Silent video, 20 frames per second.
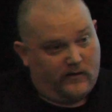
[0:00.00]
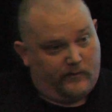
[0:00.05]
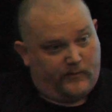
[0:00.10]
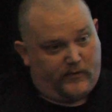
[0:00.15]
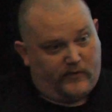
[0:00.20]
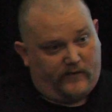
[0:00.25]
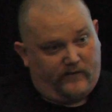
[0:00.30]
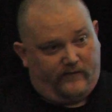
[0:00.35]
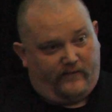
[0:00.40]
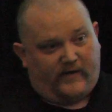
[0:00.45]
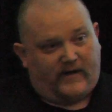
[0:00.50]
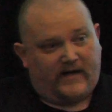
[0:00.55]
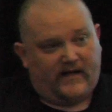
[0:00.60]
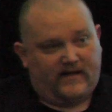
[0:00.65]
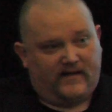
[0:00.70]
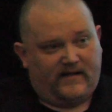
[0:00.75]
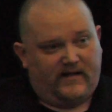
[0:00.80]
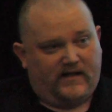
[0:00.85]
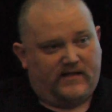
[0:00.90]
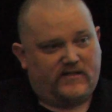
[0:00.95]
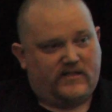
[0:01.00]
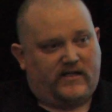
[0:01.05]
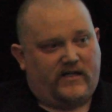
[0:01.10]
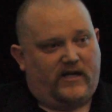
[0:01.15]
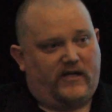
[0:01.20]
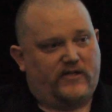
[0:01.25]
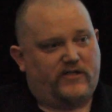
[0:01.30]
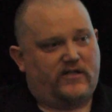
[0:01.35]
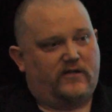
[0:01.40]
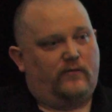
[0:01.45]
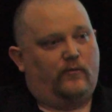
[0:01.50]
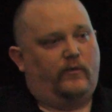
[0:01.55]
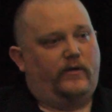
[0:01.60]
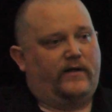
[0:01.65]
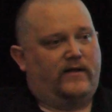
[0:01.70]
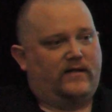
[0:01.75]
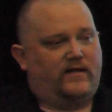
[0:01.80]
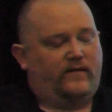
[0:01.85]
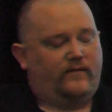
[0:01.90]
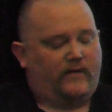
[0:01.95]
provide the education
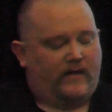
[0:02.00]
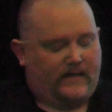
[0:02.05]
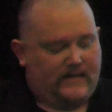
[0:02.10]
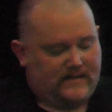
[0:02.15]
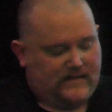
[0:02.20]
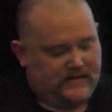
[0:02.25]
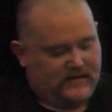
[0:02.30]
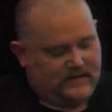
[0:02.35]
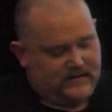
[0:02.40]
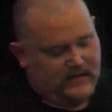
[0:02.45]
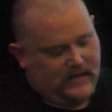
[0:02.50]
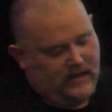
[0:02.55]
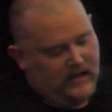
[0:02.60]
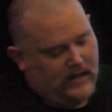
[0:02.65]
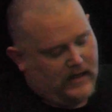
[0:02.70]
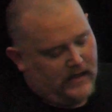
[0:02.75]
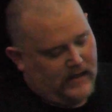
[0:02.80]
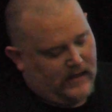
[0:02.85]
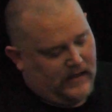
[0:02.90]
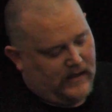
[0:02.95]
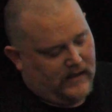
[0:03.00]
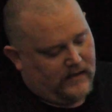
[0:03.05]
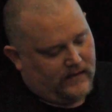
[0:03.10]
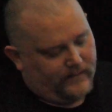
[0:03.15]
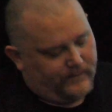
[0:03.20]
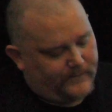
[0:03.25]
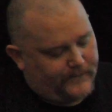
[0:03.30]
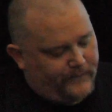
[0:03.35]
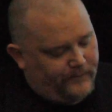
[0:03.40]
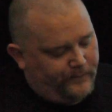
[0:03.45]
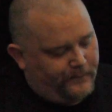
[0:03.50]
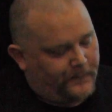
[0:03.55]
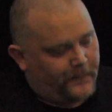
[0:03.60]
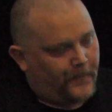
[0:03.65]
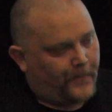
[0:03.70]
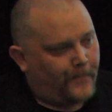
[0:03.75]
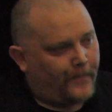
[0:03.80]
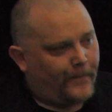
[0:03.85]
with the devices. And